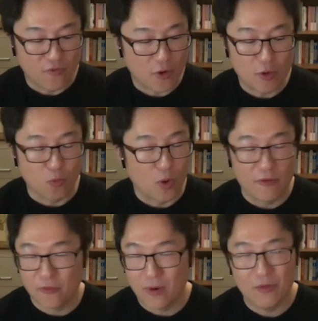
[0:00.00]
very
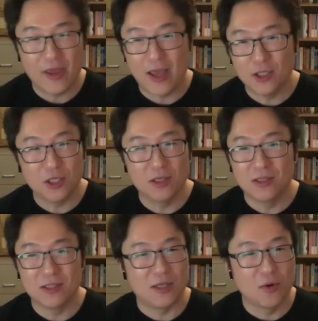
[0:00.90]
rough around the
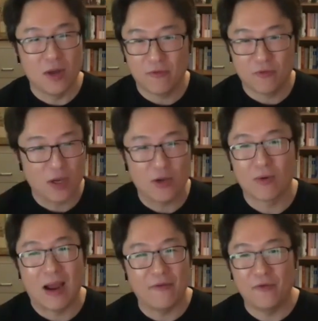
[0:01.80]
edges. They don't have
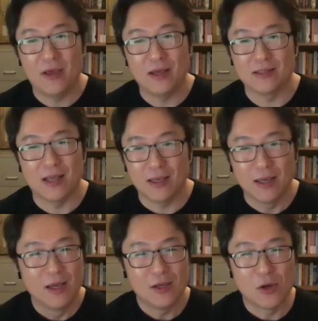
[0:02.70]
great graphics.
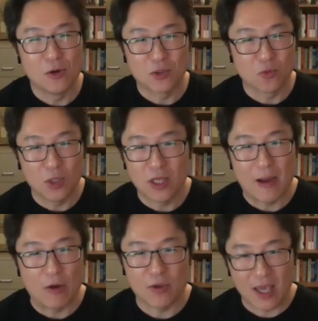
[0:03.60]
Like, you know, it's really about